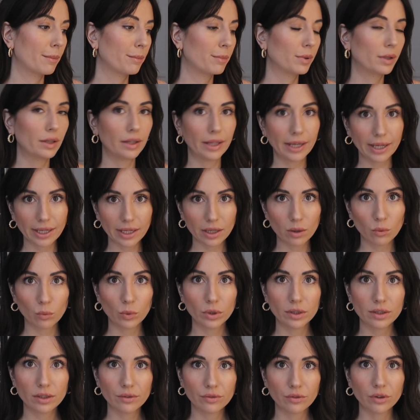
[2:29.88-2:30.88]
playing
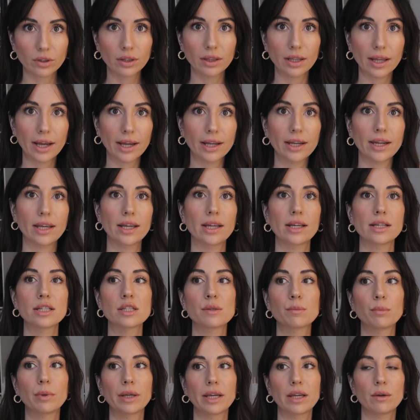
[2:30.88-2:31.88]
with different
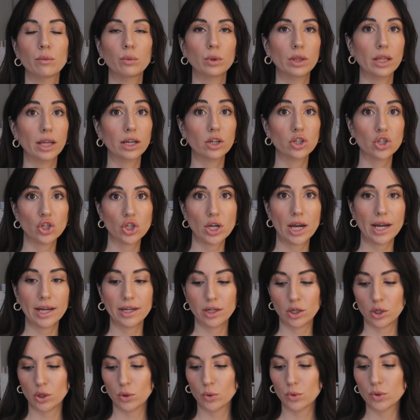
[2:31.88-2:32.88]
lightings, playing with like
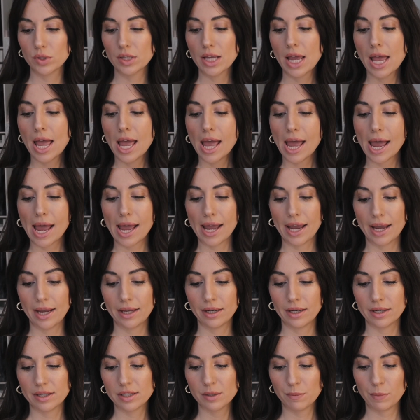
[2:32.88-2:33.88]
shadows.
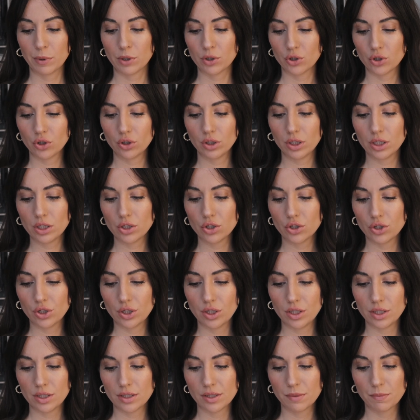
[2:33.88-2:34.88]
And especially
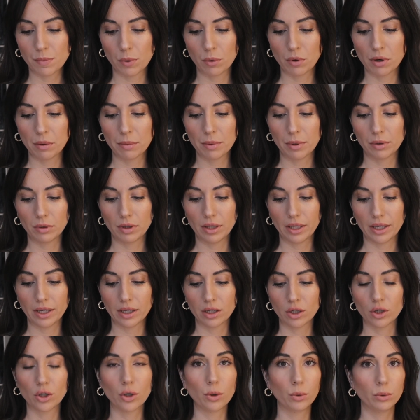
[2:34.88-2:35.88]
she spoke about
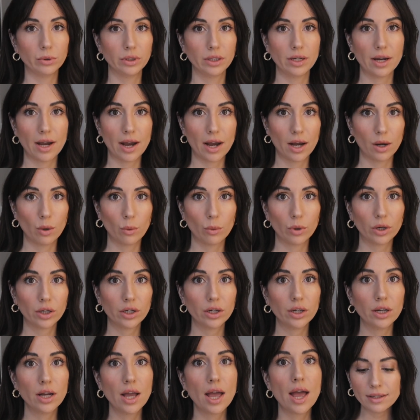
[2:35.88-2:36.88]
like golden
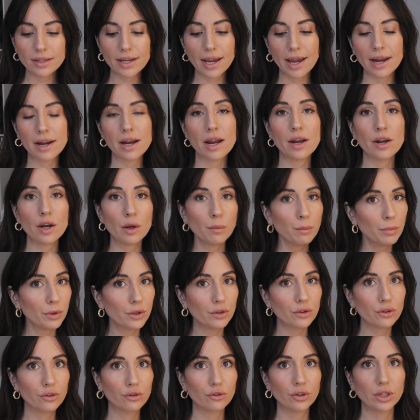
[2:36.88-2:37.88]
hour. Then number
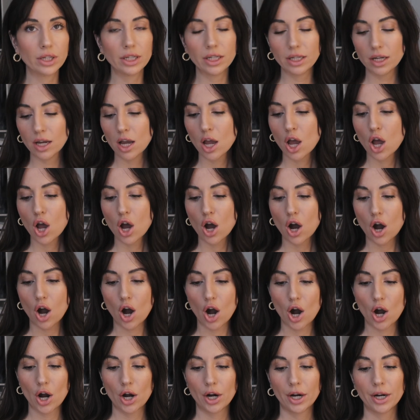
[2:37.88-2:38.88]
three
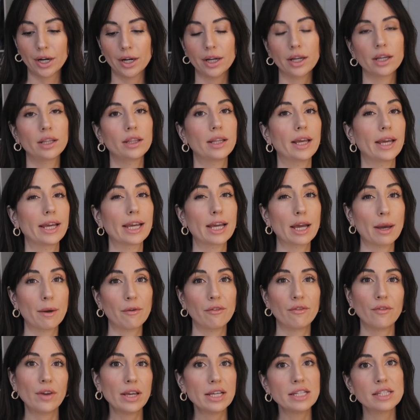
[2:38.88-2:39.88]
are like
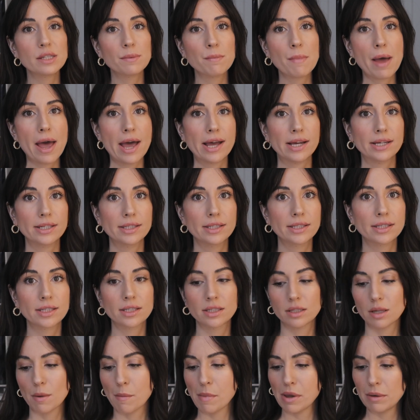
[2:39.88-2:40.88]
face
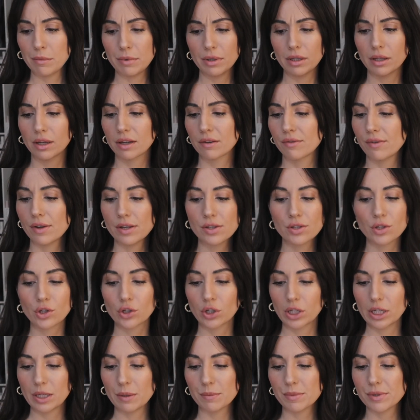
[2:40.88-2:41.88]
masks, maybe like face
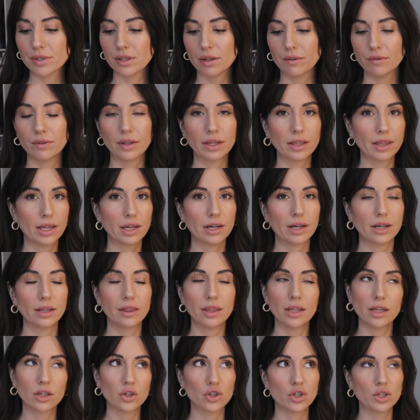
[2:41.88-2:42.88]
creams, stuff like that. I
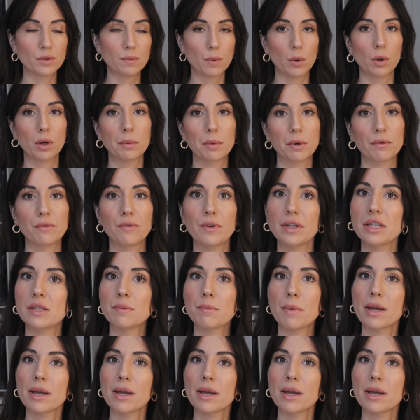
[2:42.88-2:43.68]
think she spoke about face